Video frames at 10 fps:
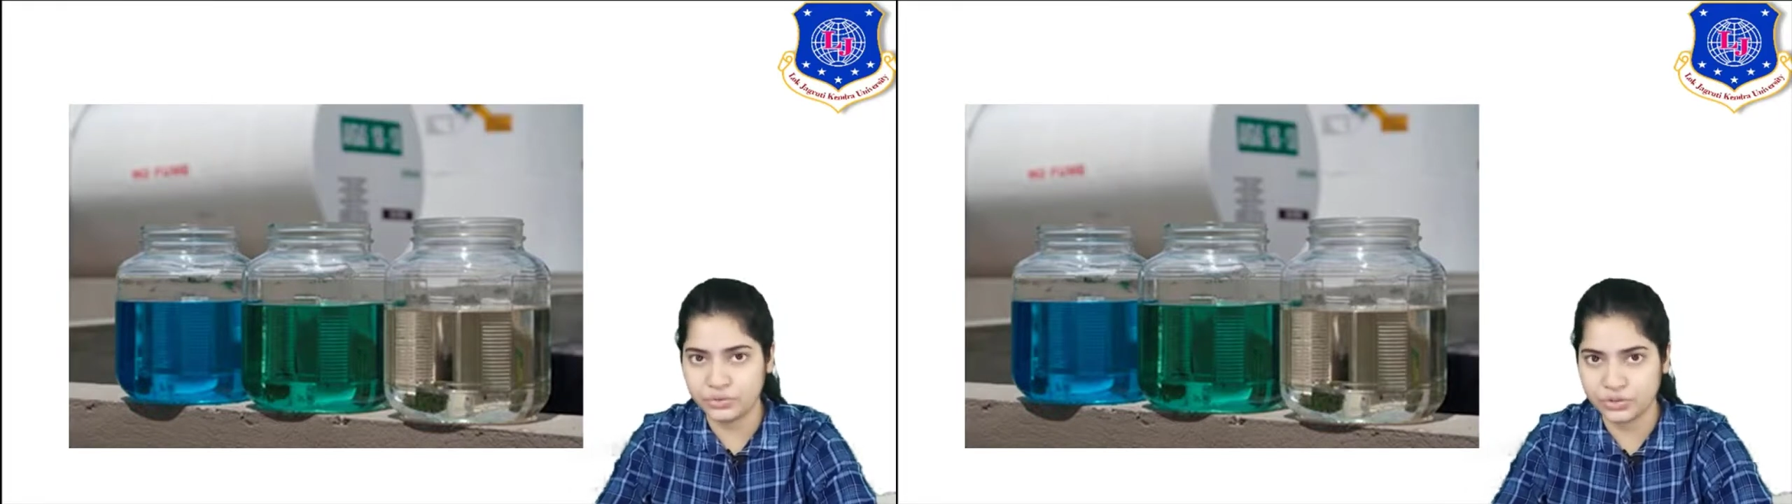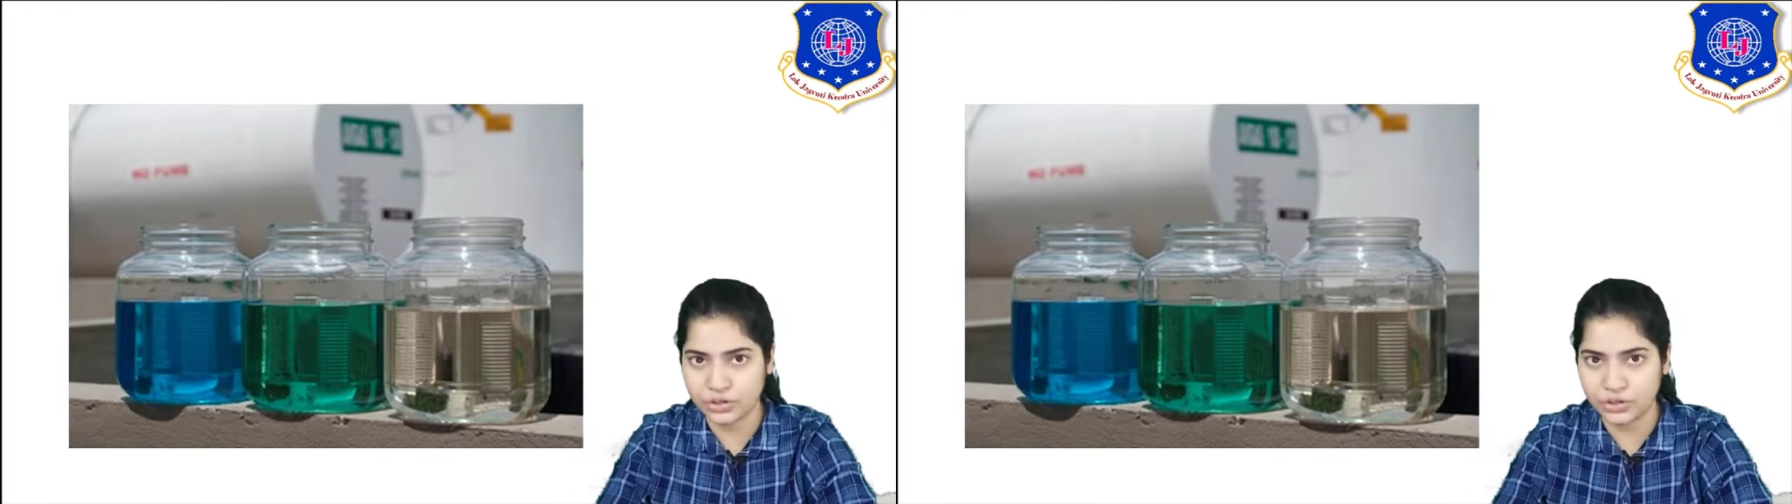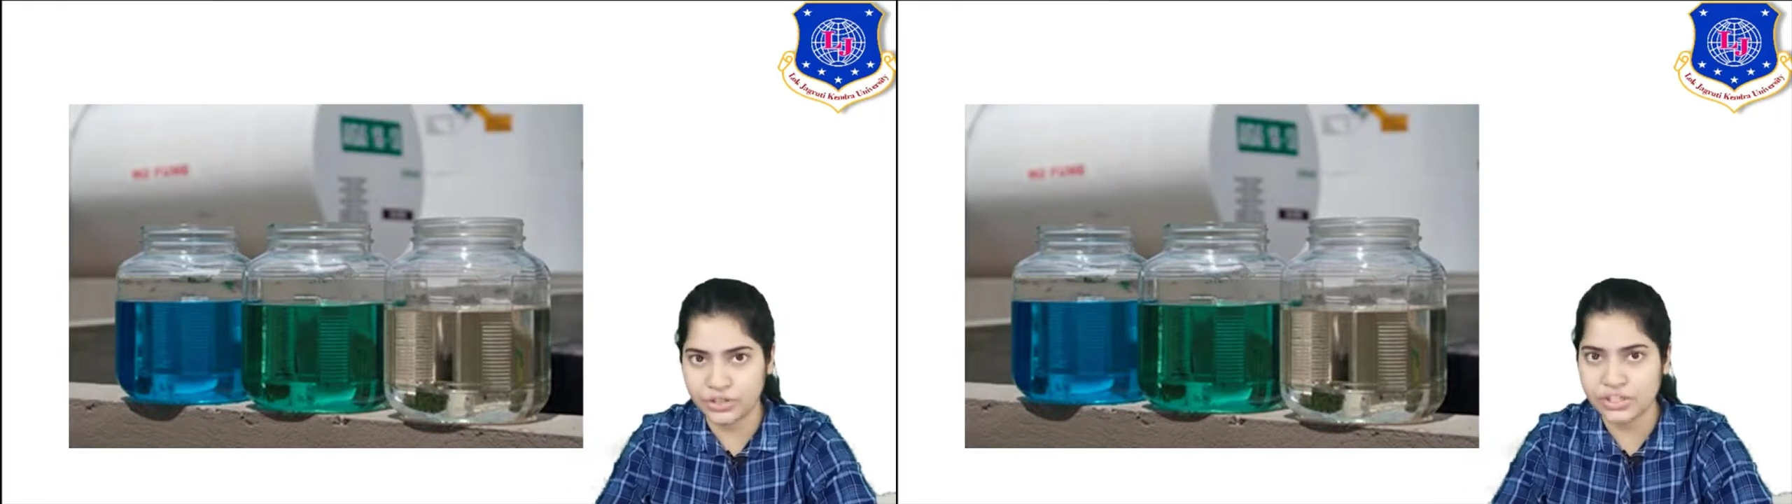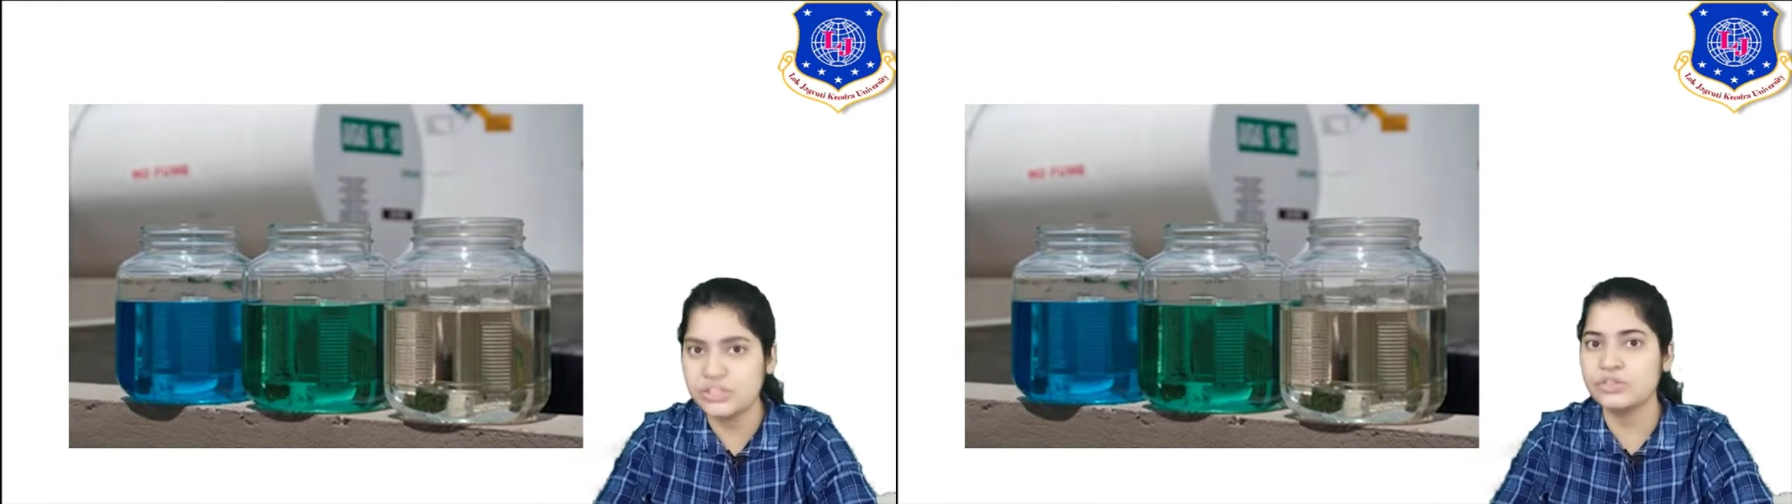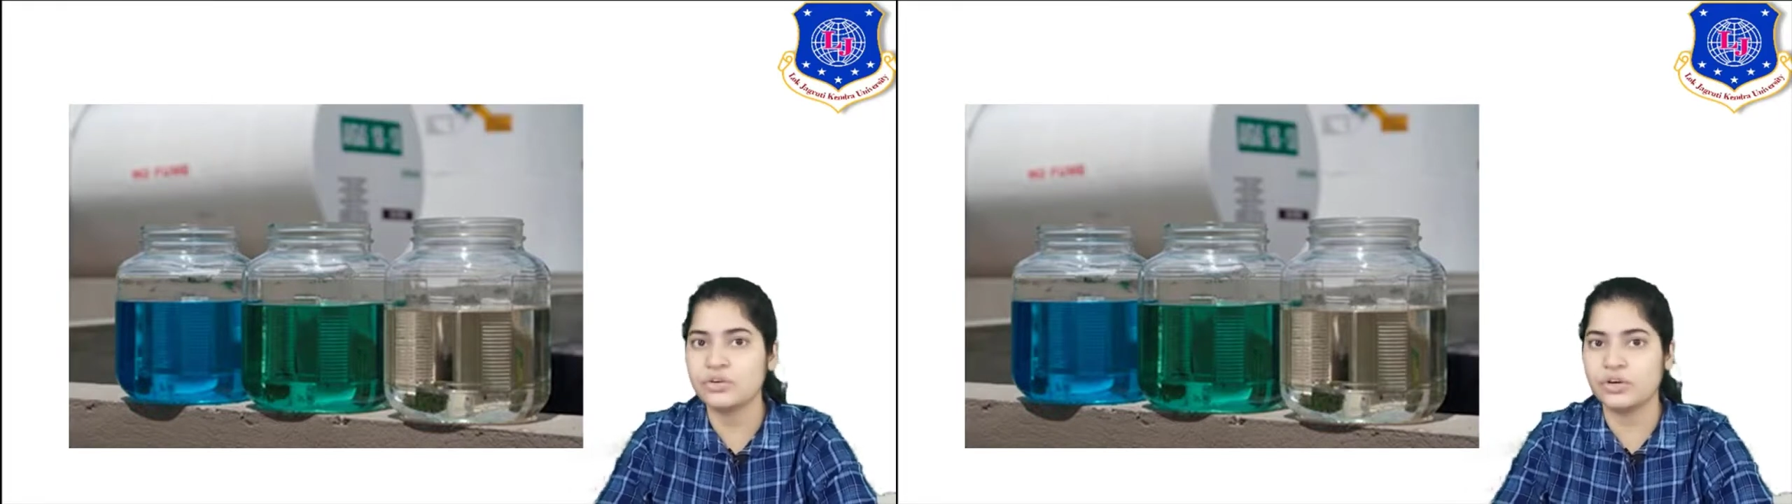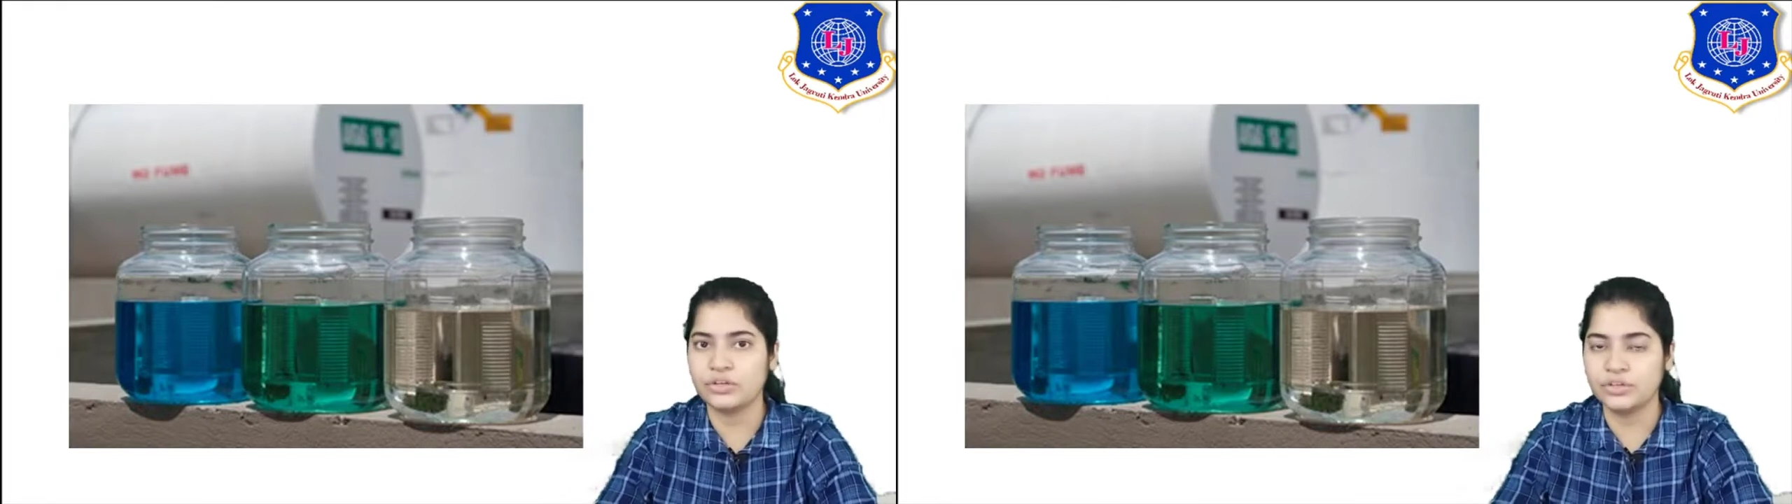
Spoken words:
your engine oil.